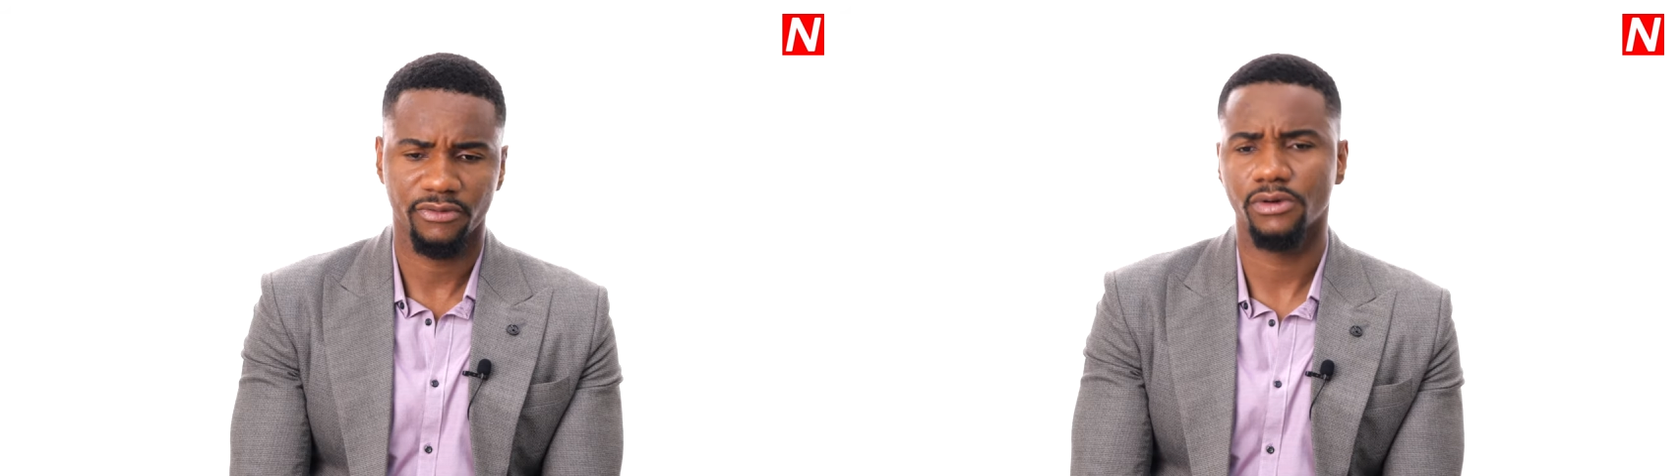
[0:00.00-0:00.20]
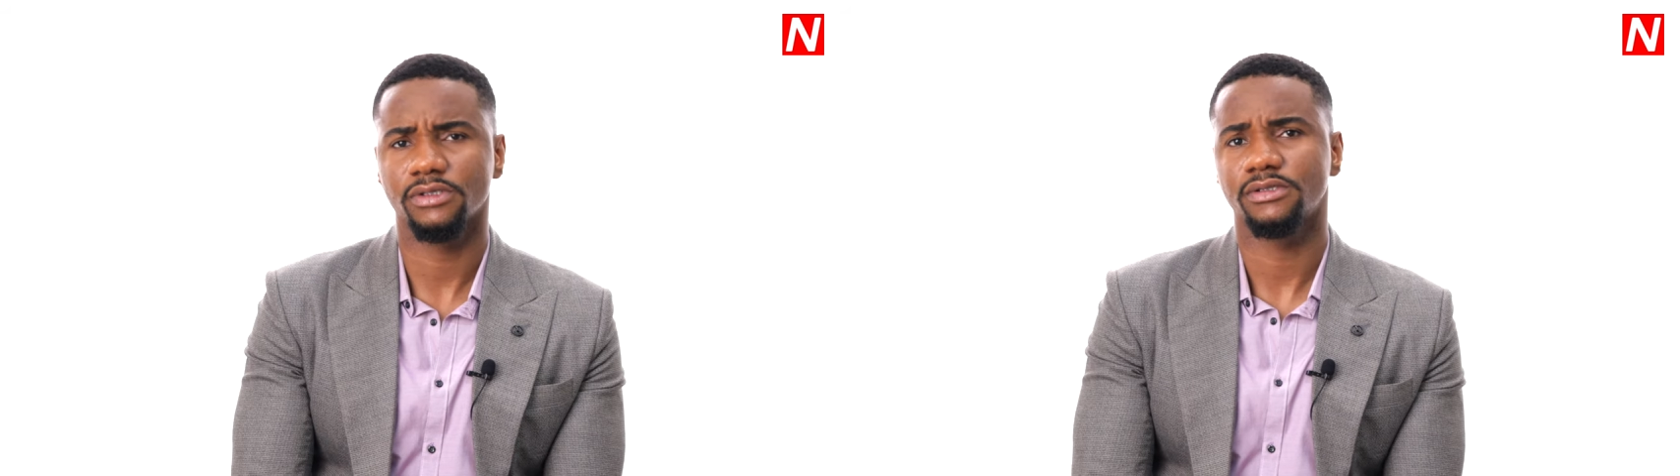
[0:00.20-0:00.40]

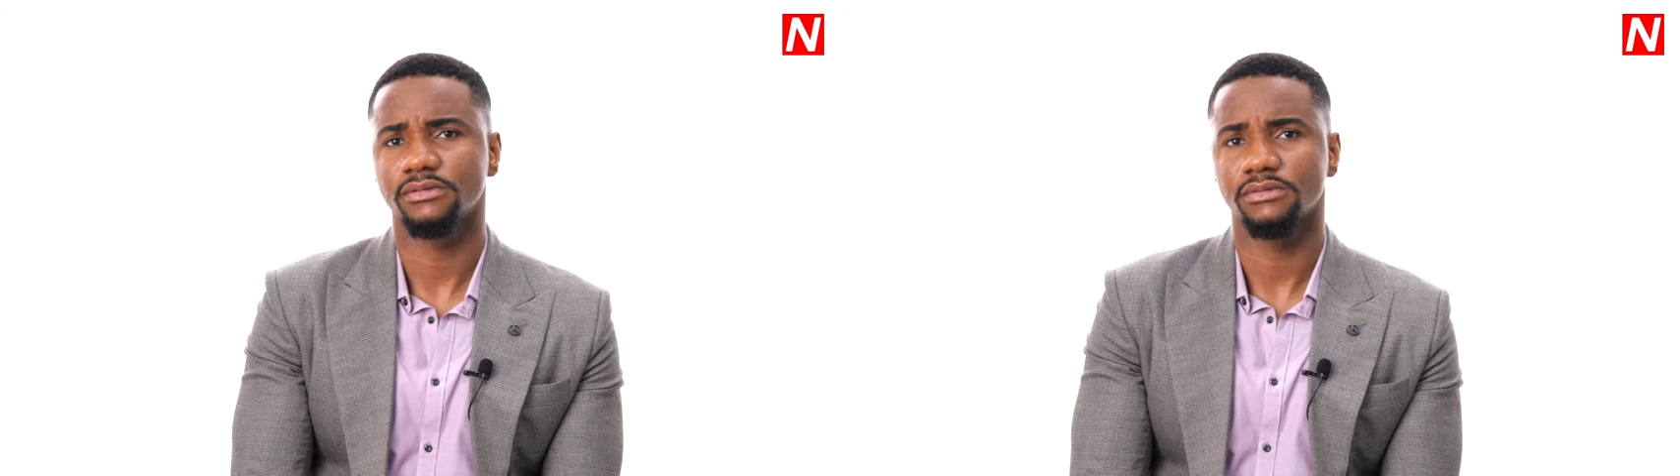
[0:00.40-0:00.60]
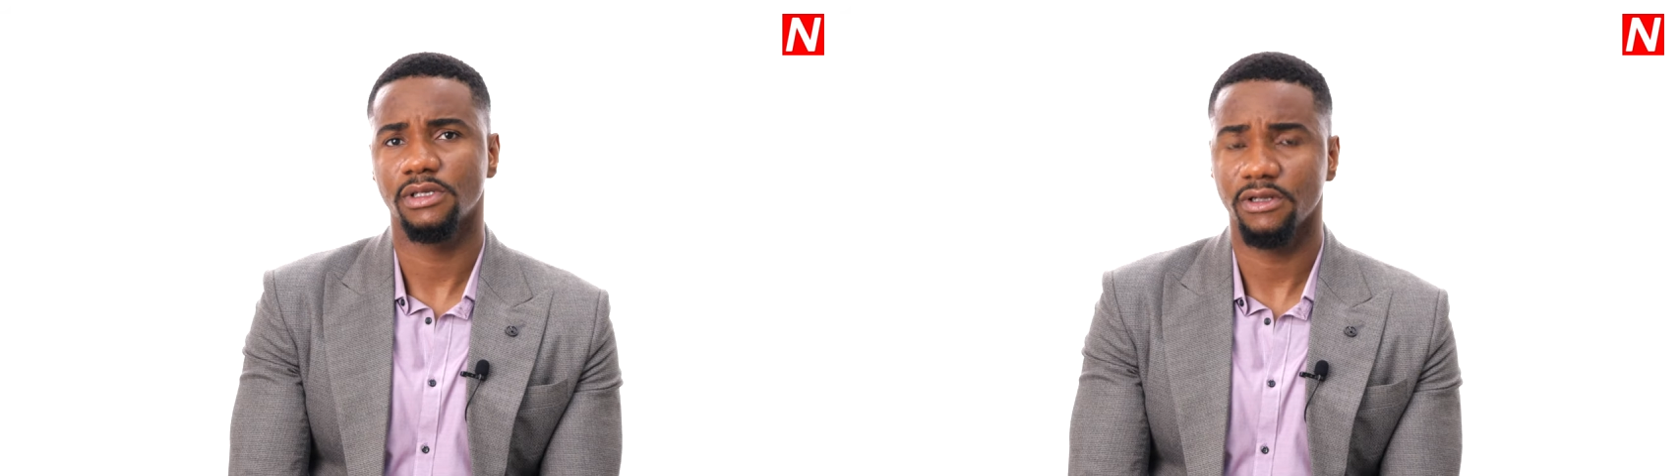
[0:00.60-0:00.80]
Of course,
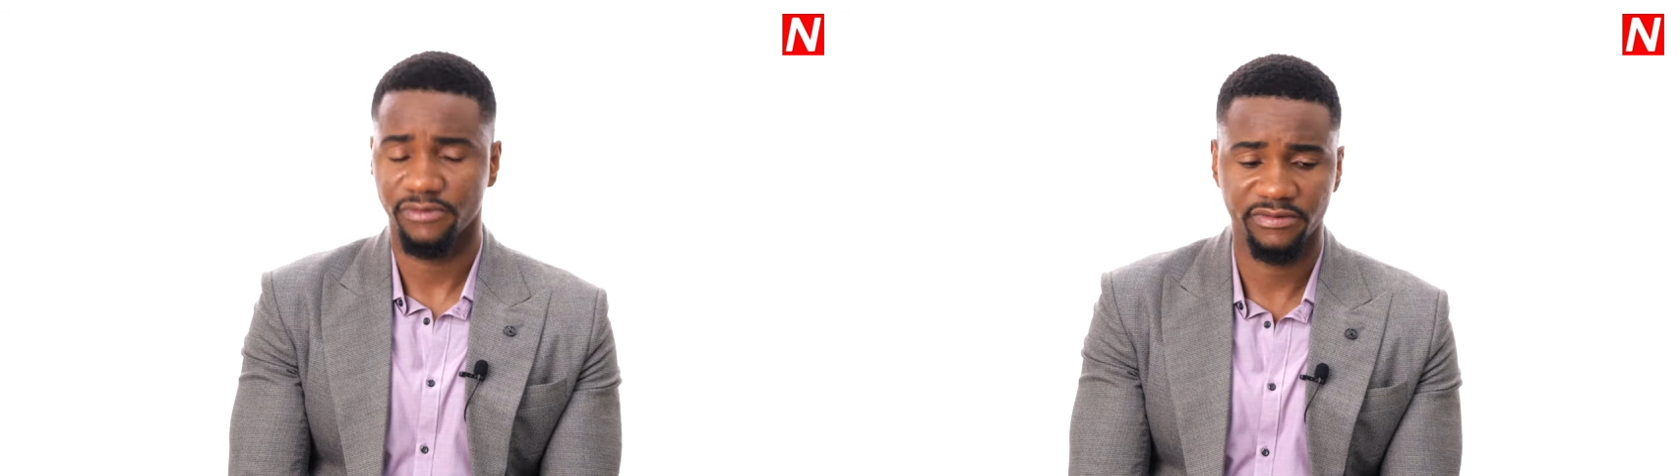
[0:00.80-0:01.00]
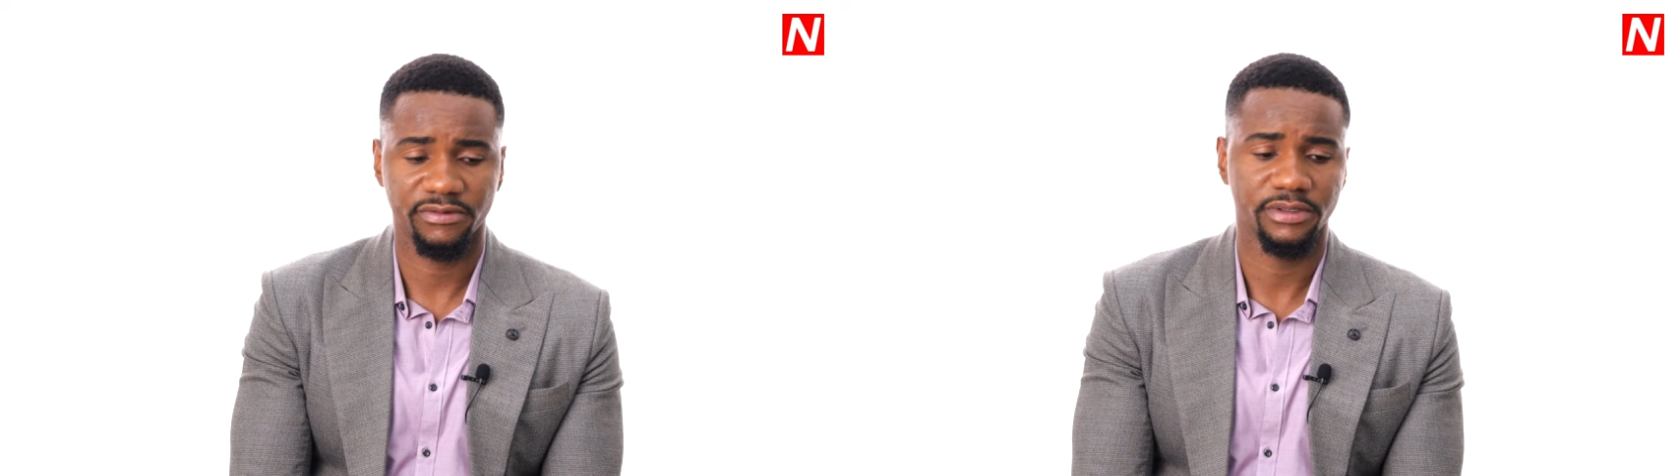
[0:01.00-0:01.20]
I
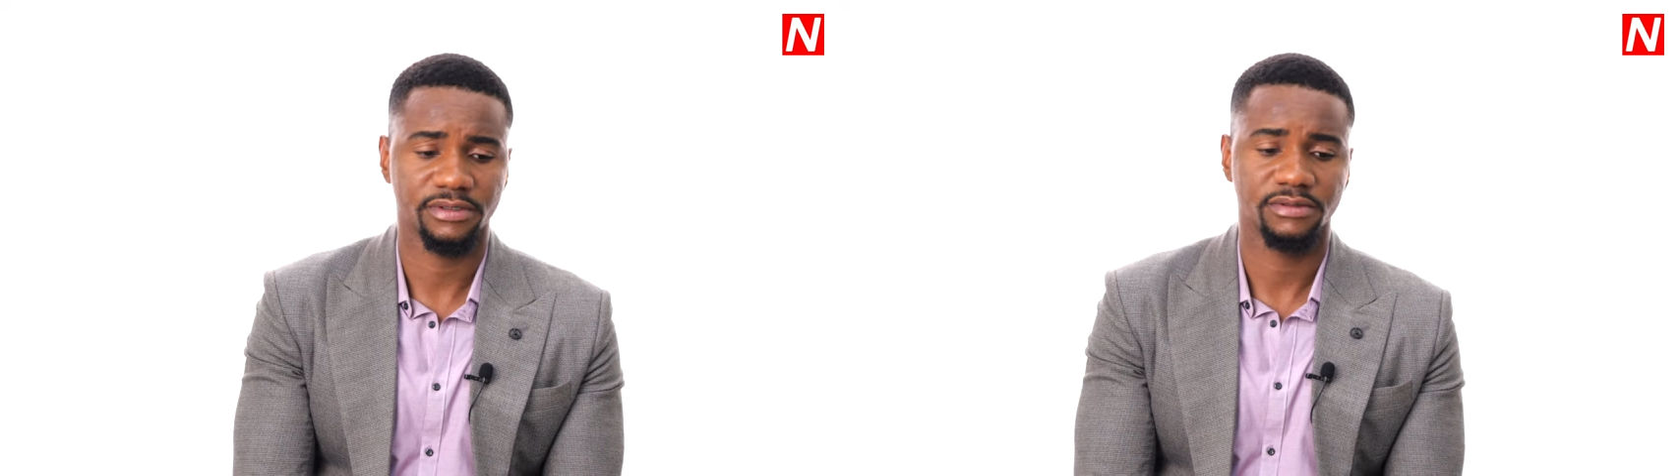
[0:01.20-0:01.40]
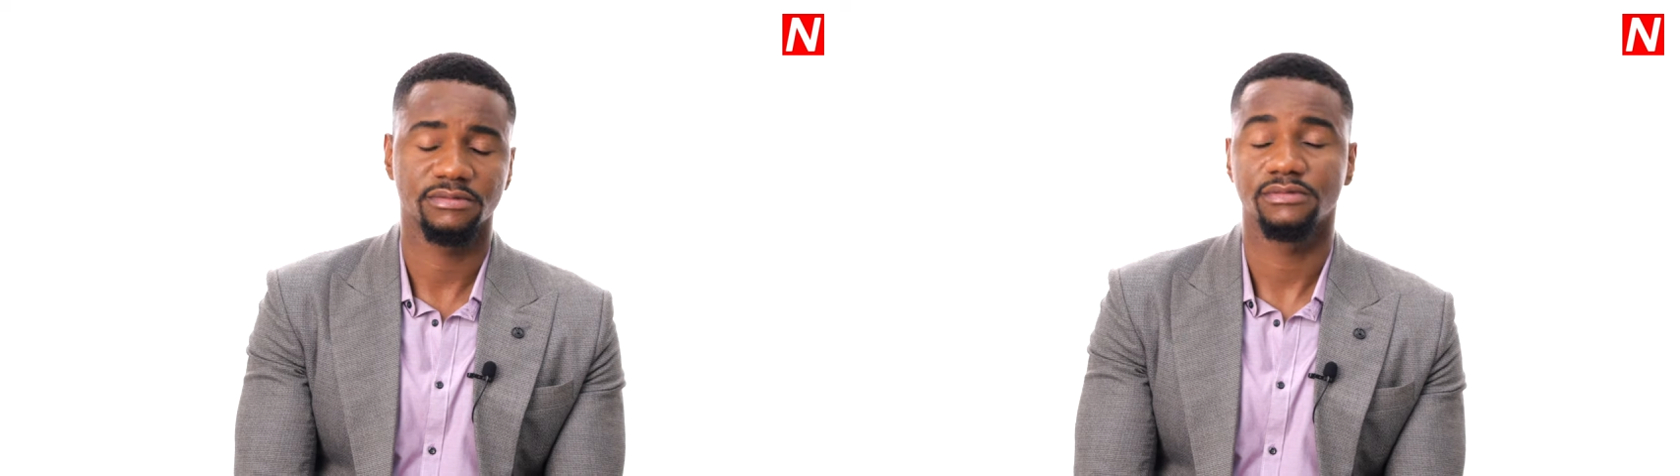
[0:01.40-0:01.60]
love giveaways.